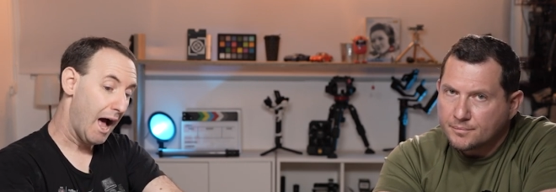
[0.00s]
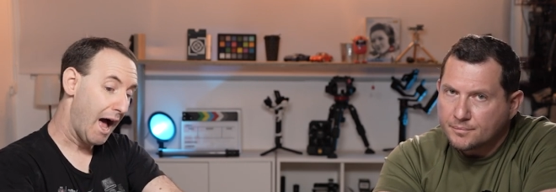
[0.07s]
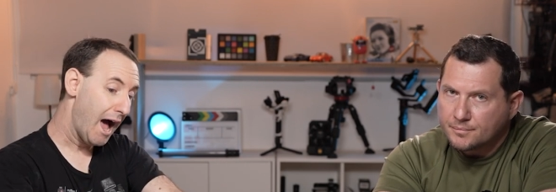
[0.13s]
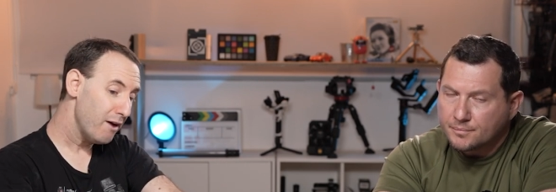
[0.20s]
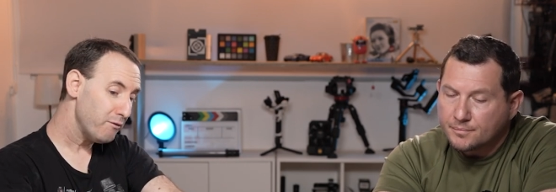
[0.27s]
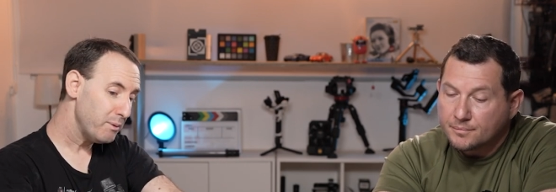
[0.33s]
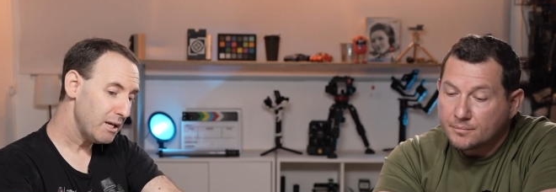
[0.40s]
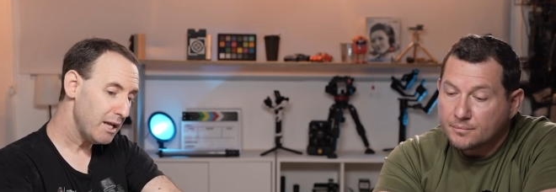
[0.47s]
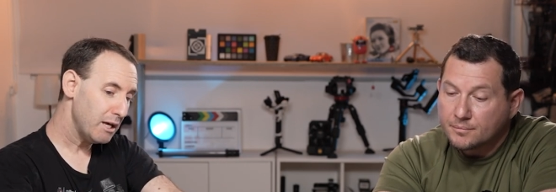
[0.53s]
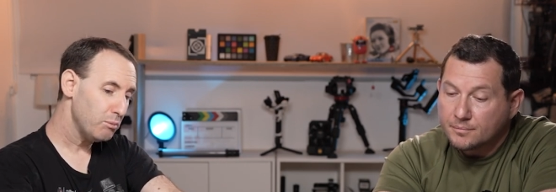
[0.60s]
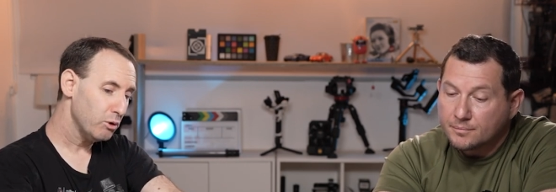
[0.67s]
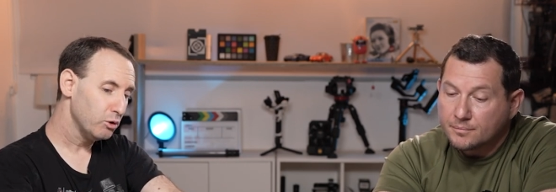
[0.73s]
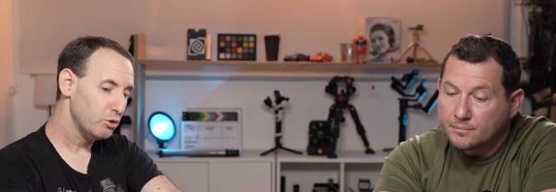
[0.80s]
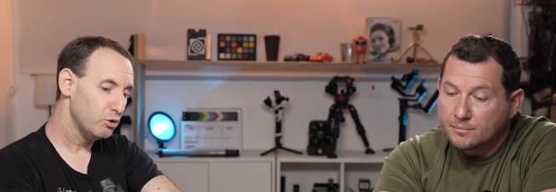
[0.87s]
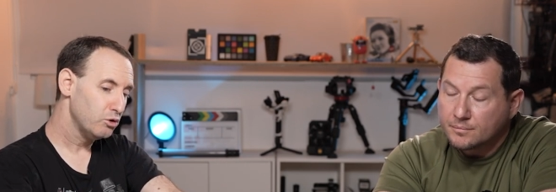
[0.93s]
Speaker 1: I've been
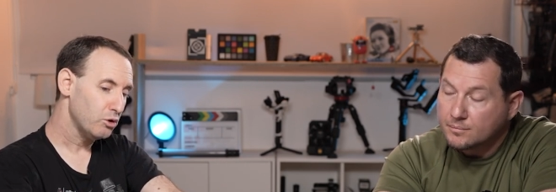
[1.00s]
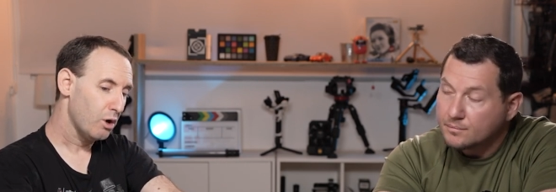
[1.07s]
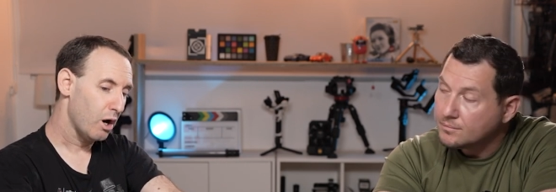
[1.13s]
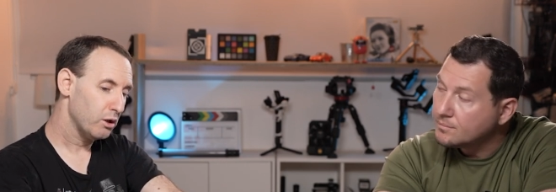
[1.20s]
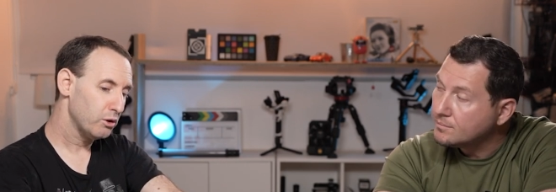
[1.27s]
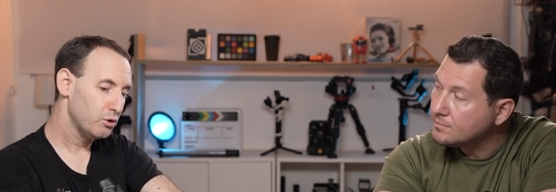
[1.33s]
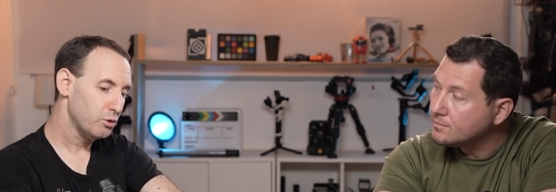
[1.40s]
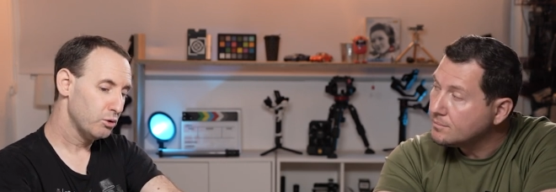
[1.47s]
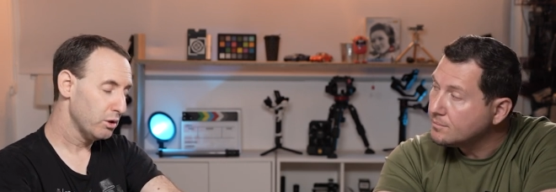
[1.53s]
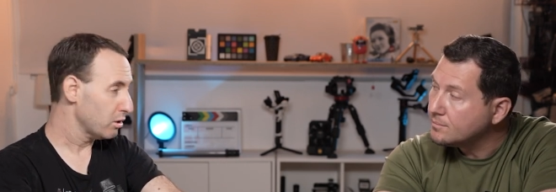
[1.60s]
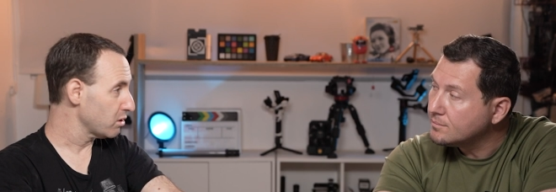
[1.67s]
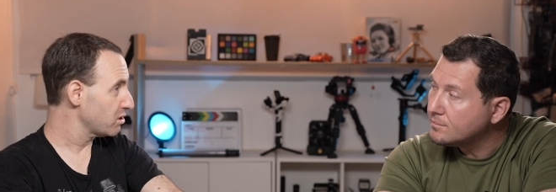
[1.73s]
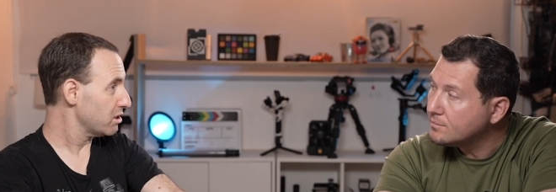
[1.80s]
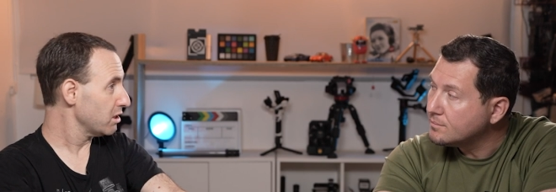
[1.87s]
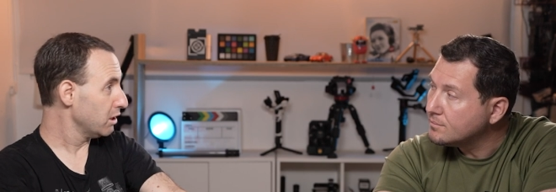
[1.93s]
able to talk to
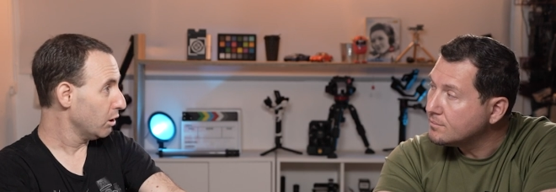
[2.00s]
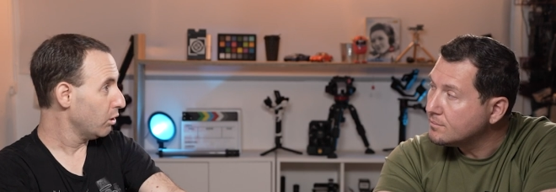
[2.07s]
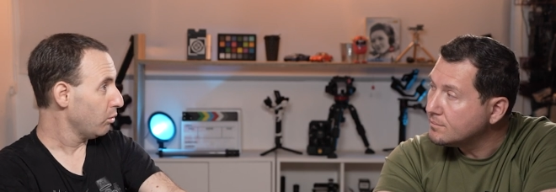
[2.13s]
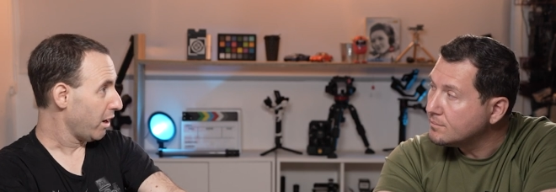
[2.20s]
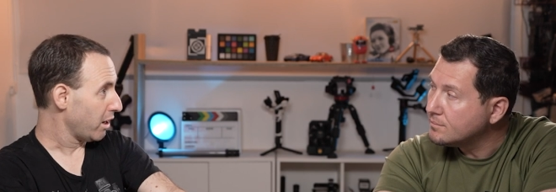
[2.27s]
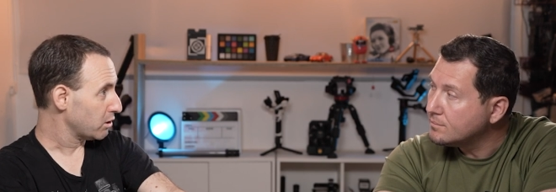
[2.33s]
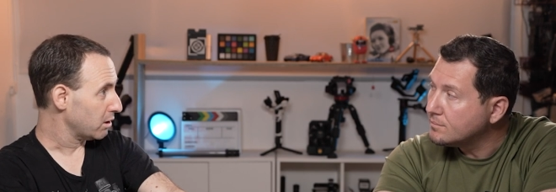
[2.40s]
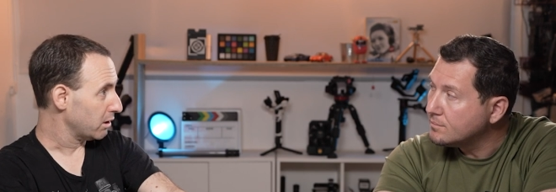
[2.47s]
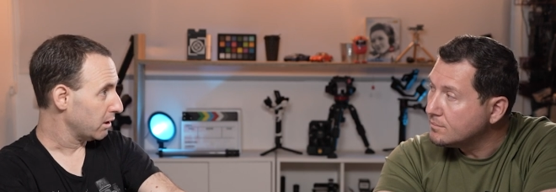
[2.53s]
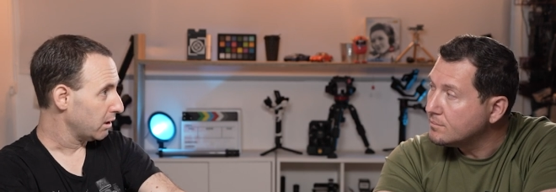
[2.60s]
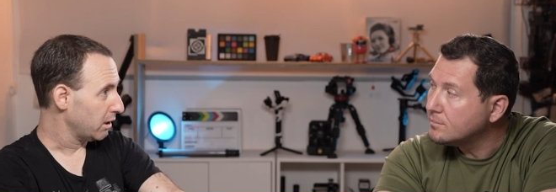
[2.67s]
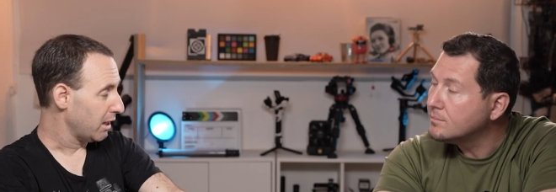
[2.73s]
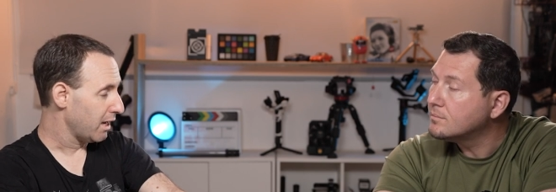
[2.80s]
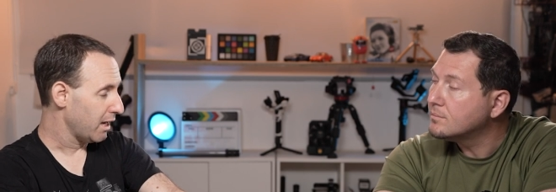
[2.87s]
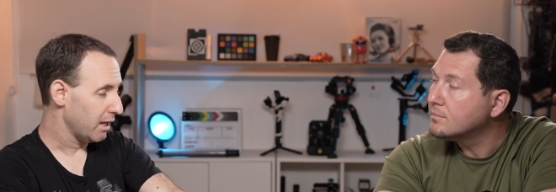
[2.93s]
their CEO
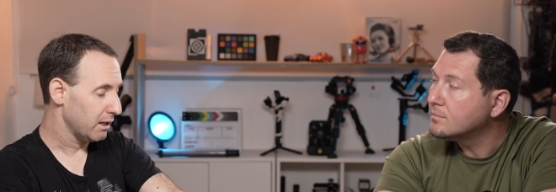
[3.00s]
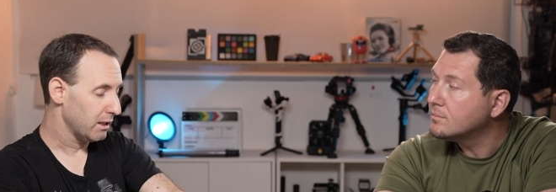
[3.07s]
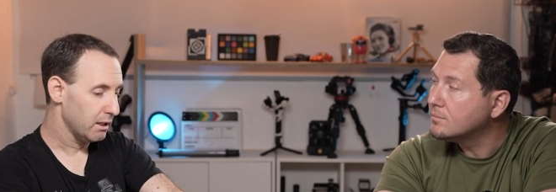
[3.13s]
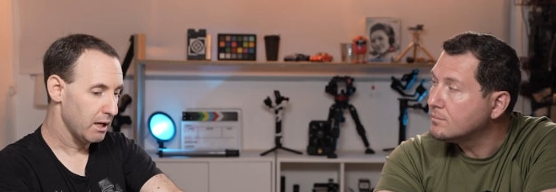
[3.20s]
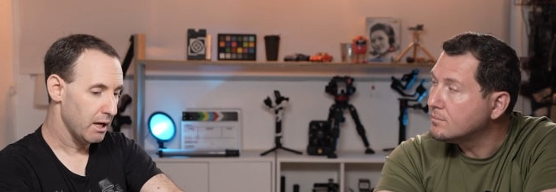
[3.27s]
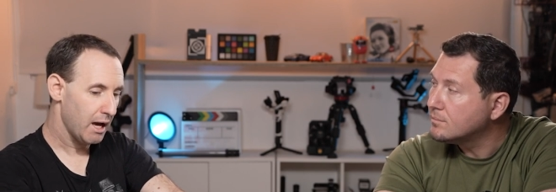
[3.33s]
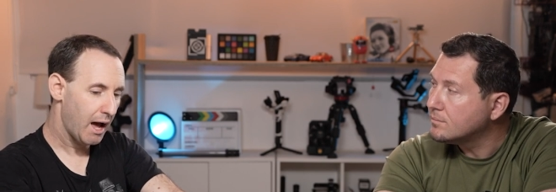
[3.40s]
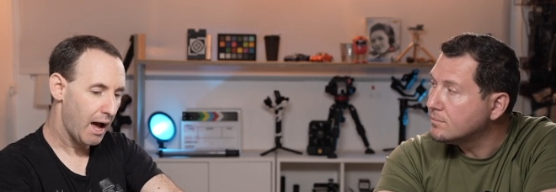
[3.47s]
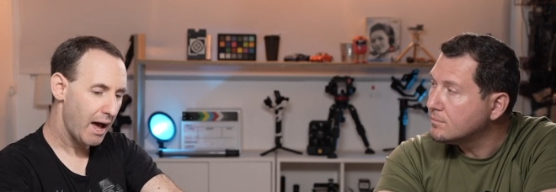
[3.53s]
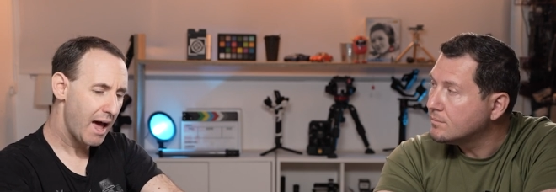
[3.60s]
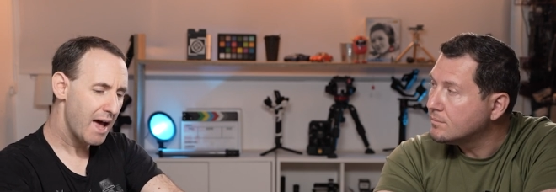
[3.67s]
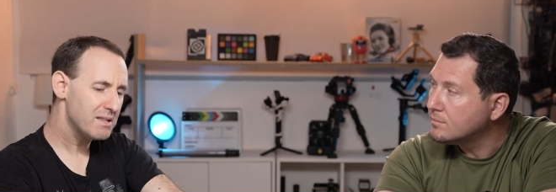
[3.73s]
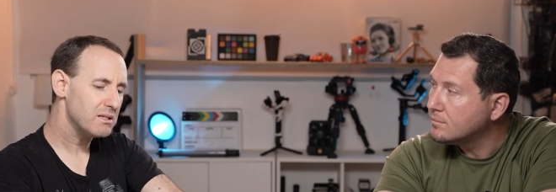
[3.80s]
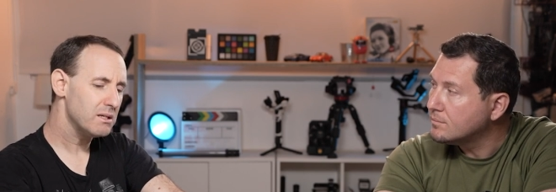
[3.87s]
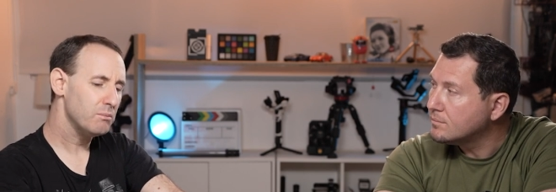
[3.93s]
actually, and
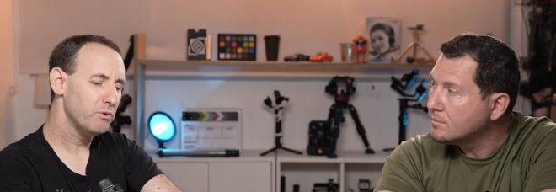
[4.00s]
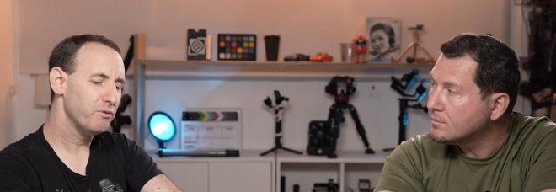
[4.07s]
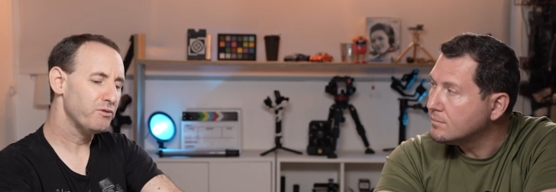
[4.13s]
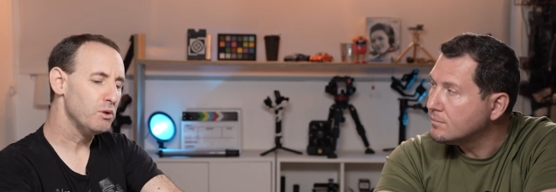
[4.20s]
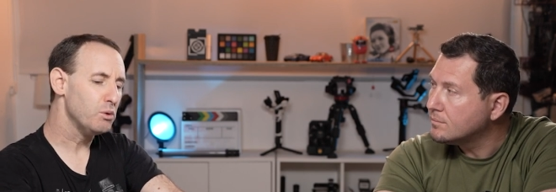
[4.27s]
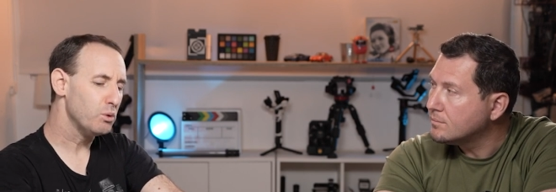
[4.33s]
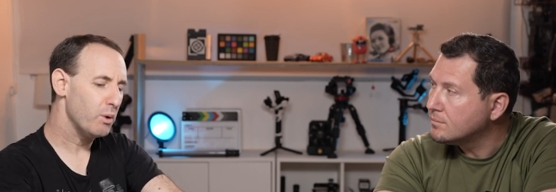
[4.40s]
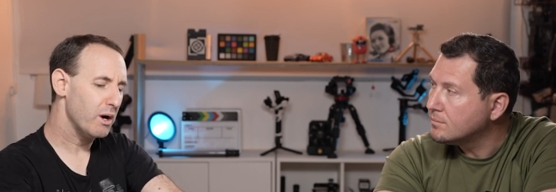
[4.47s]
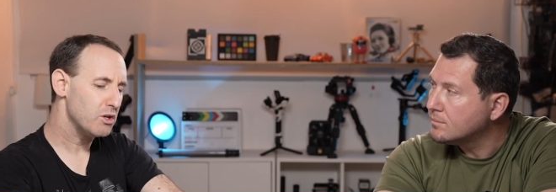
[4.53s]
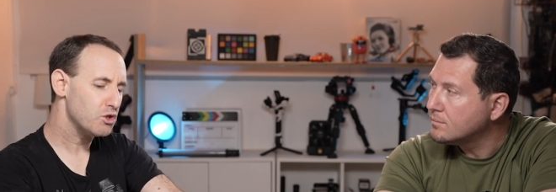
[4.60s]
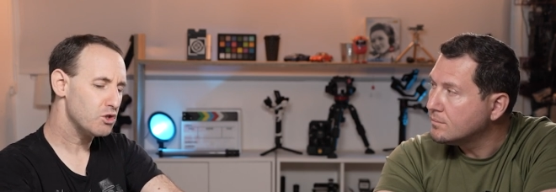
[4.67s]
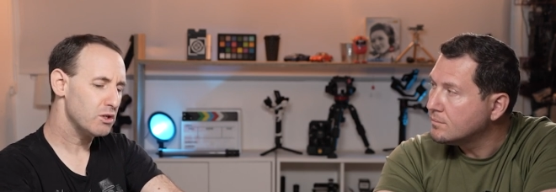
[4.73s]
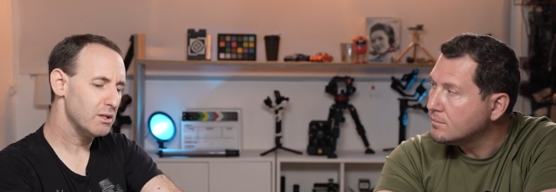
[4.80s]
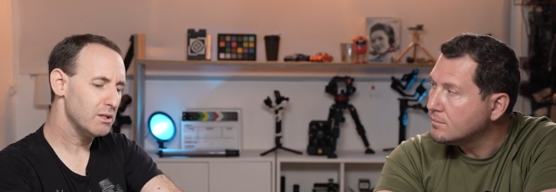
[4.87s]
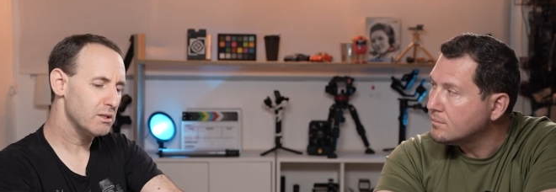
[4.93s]
I asked him a few
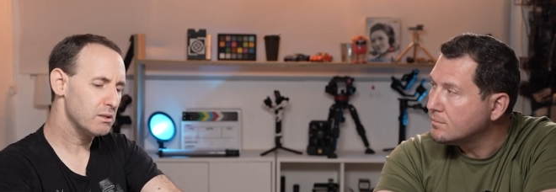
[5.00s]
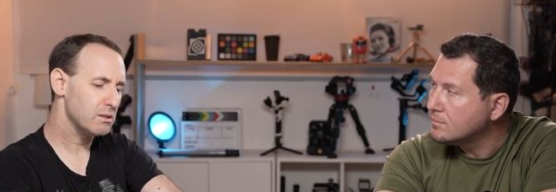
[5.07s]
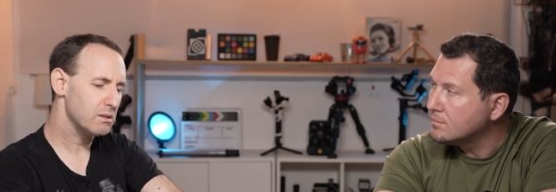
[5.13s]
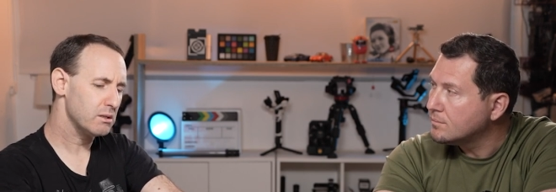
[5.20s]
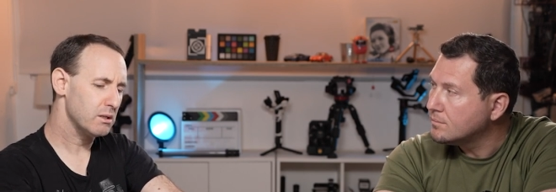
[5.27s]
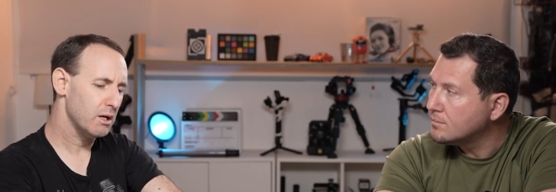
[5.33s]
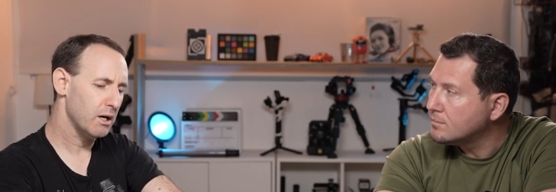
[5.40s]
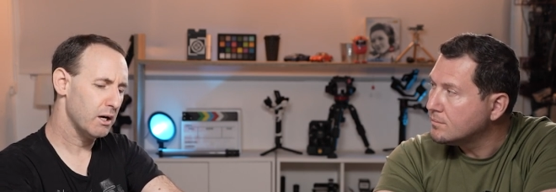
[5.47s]
questions.